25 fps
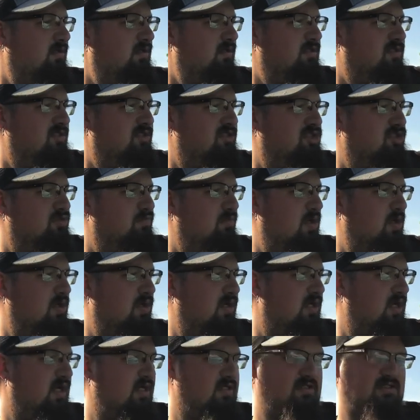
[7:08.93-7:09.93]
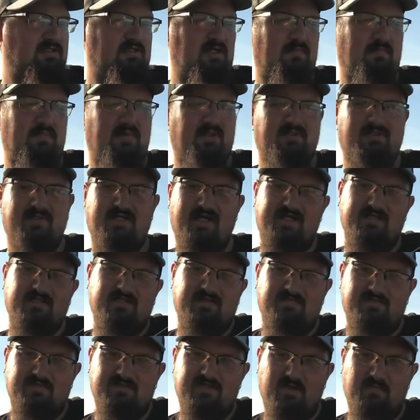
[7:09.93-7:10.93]
Smoking on some Taste
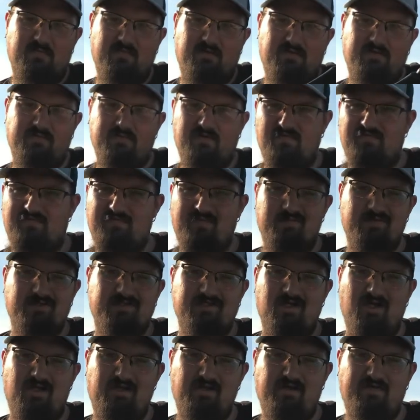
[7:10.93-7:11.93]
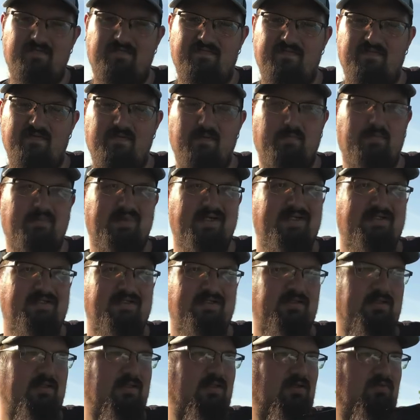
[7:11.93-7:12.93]
of Summer from Sutliff, peaches and